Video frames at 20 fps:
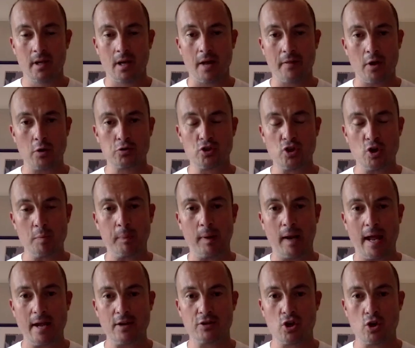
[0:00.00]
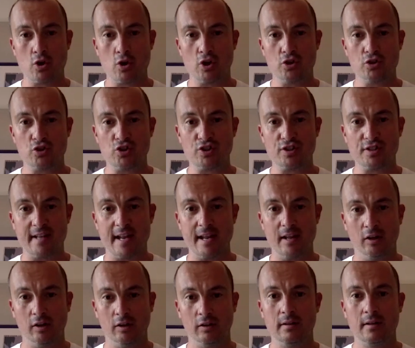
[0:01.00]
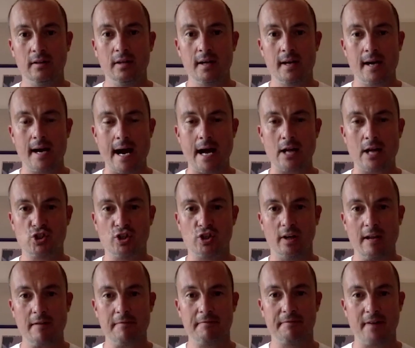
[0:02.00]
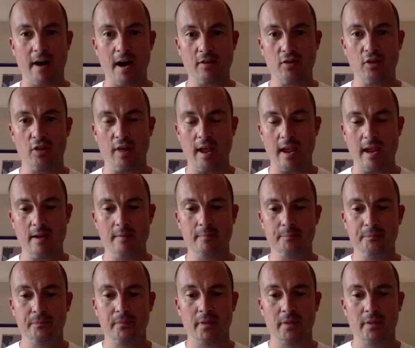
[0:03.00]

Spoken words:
Are those two players who can still actually find the